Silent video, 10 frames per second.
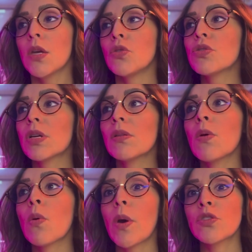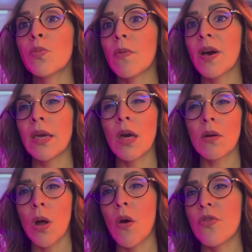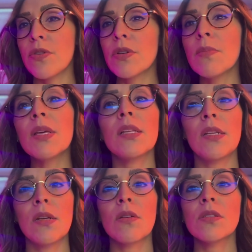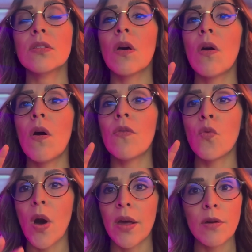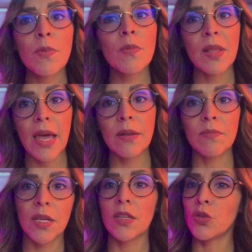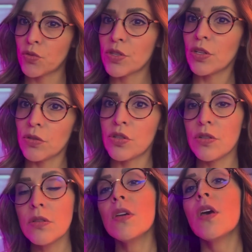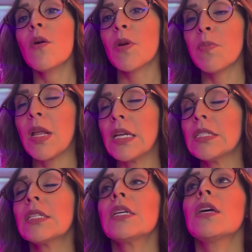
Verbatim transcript: Usually we want to provide around thirty milliliters of water per plant, meaning nutrient solution per plant.